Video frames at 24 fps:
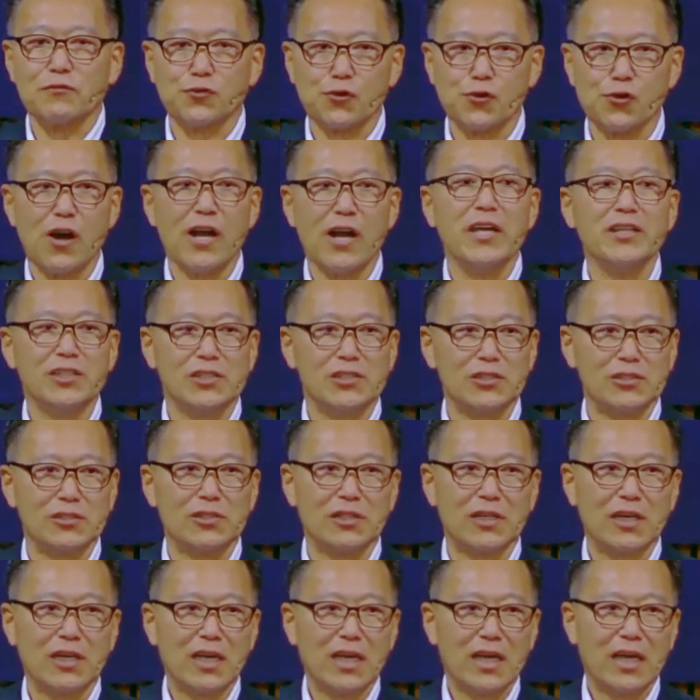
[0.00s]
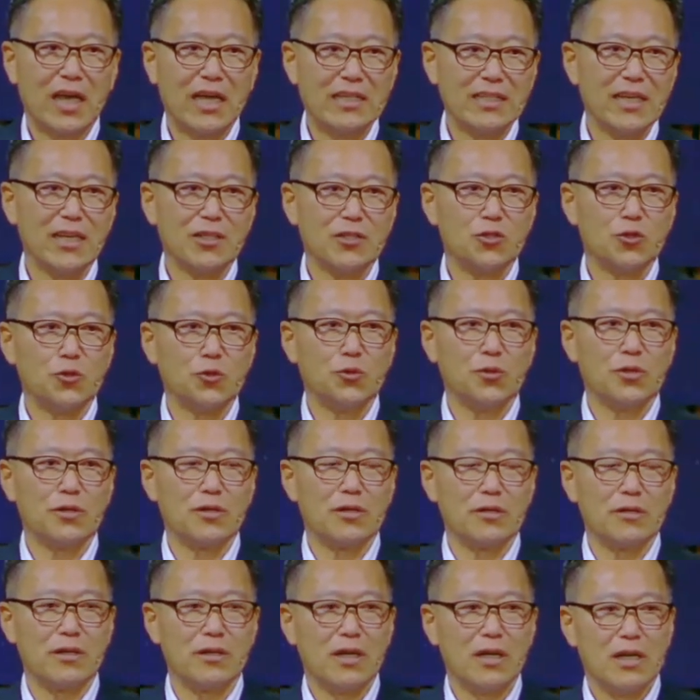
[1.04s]
Christ, and yet you
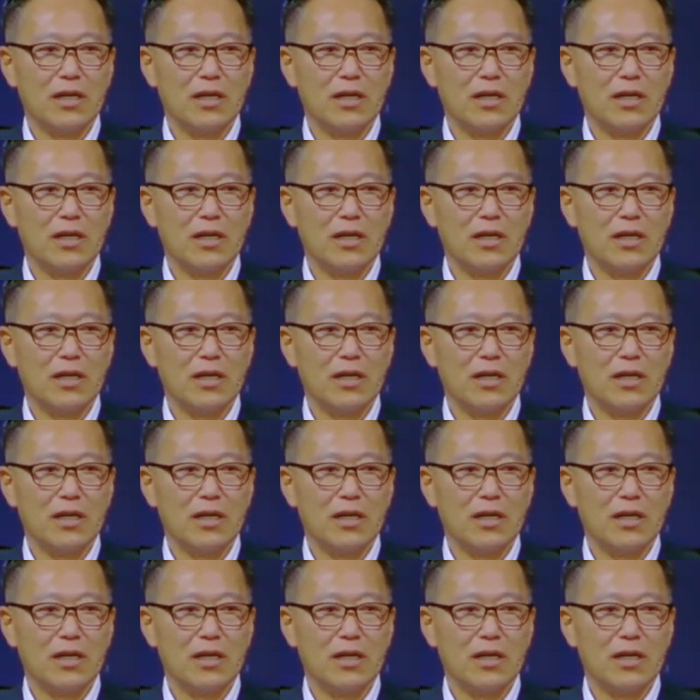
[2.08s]
were